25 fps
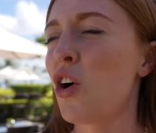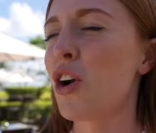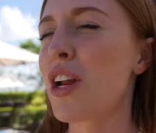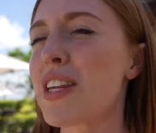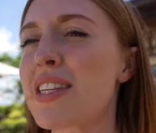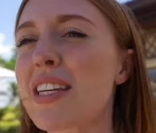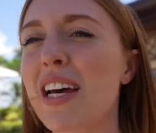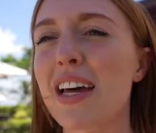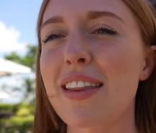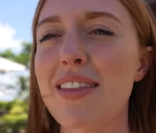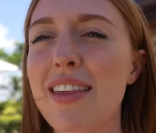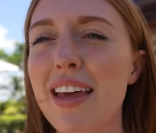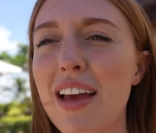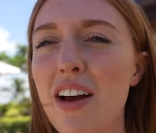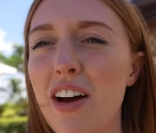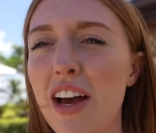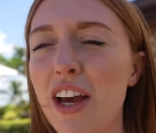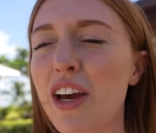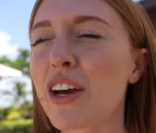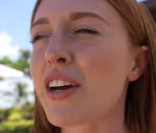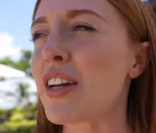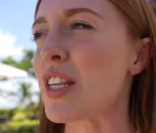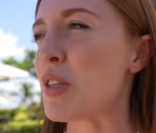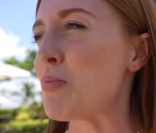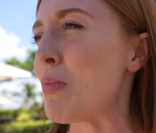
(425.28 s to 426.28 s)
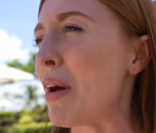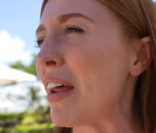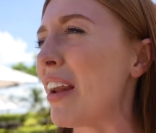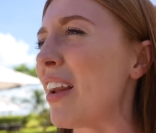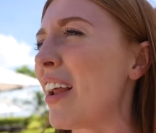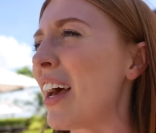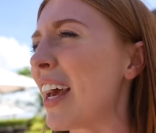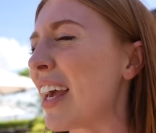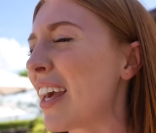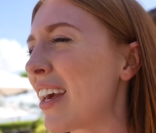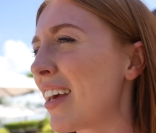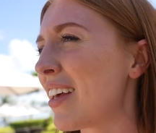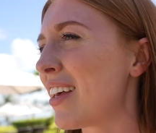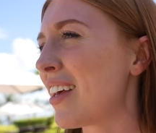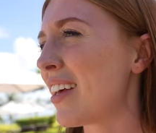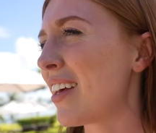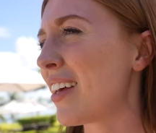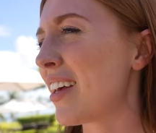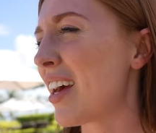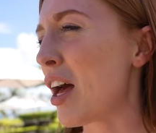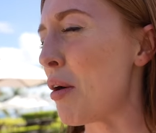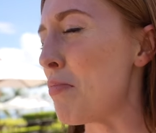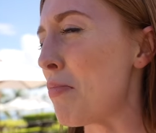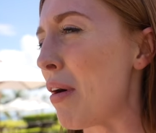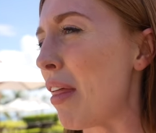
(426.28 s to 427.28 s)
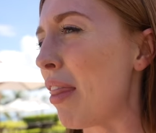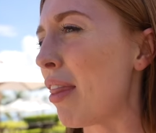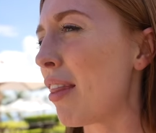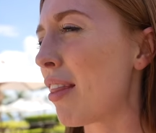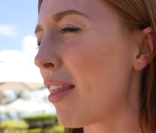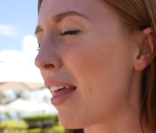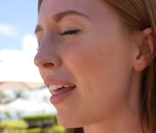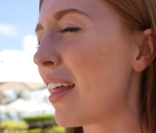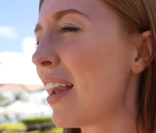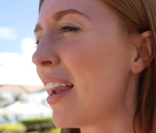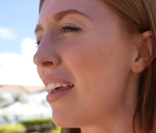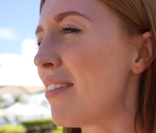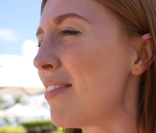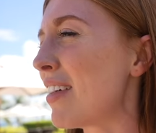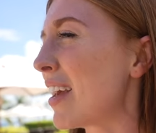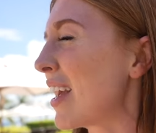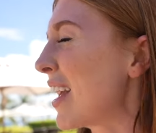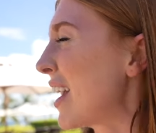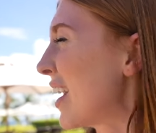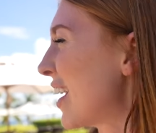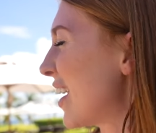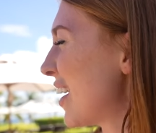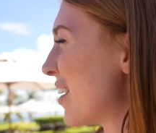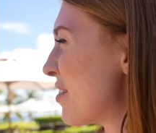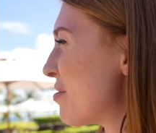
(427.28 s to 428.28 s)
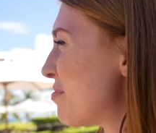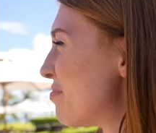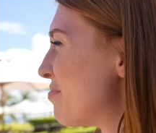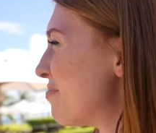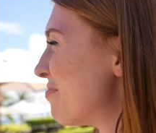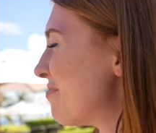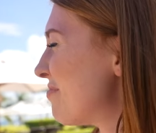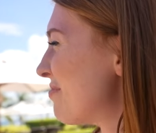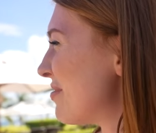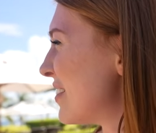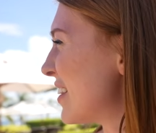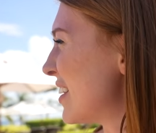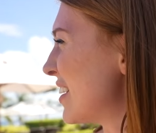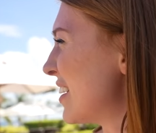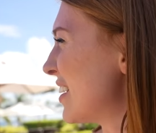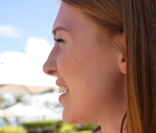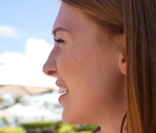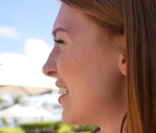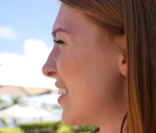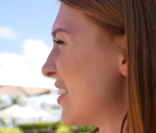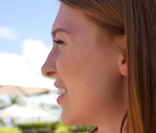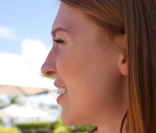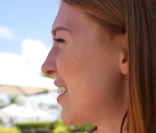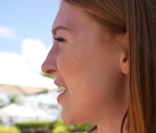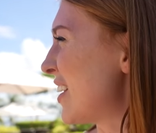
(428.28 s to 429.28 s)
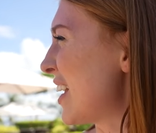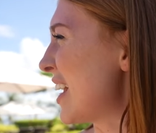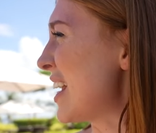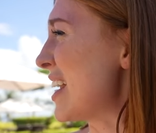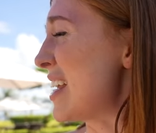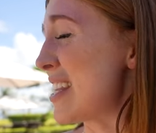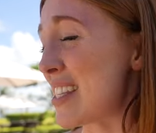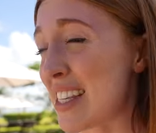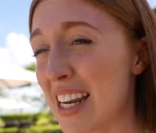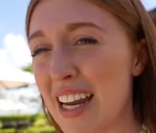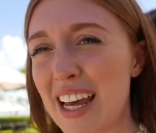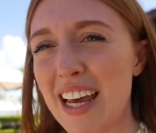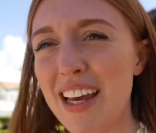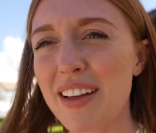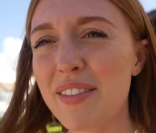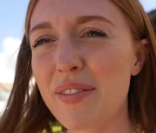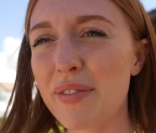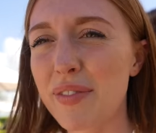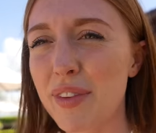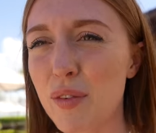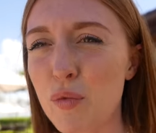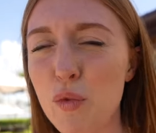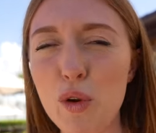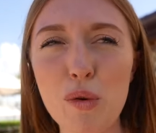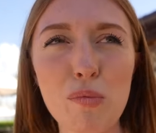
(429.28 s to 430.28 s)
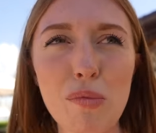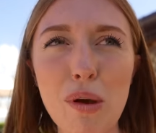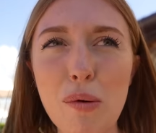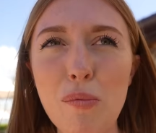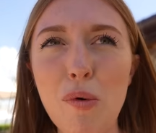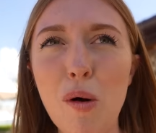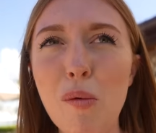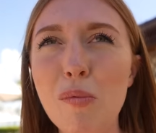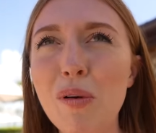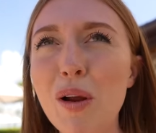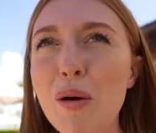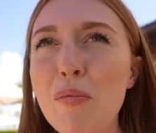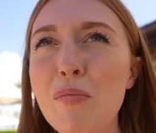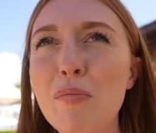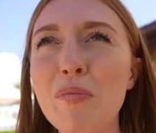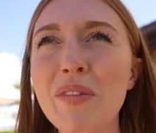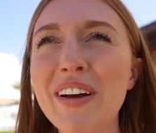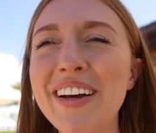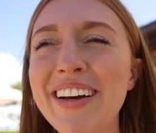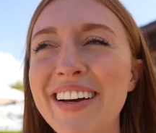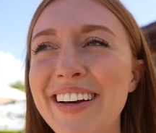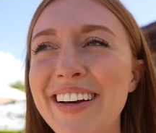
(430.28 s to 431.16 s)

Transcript: Honestly, I think I could spend like a month living here easily, wouldn't be a problem.